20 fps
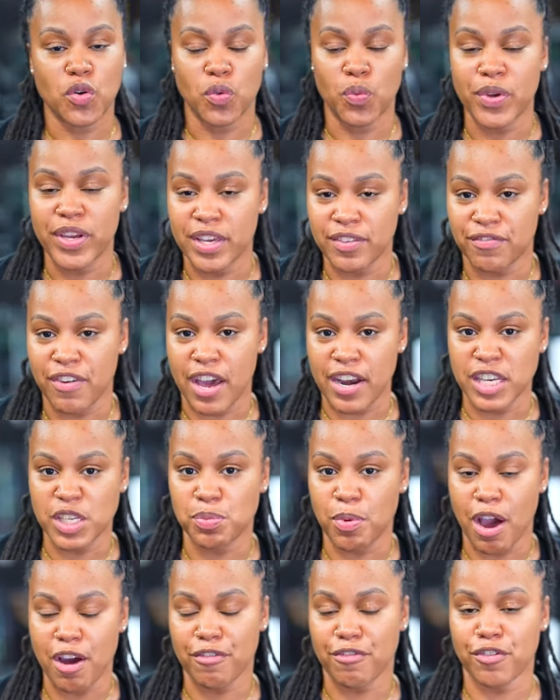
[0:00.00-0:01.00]
we can find a
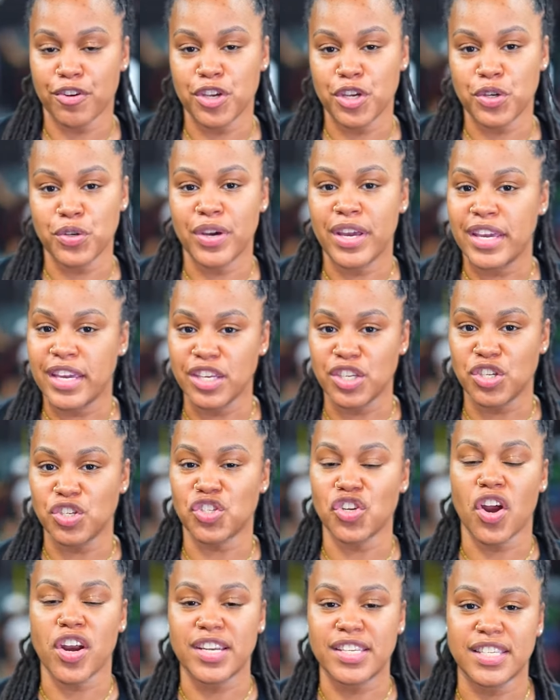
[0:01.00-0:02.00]
spot for you and get you
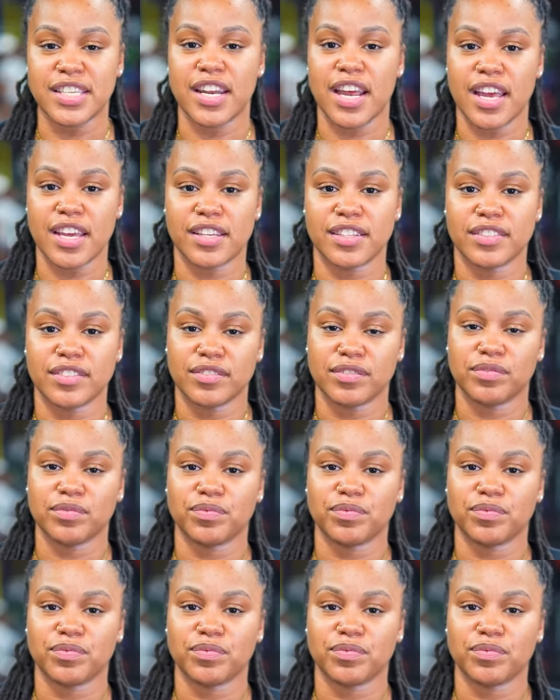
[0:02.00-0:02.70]
started today.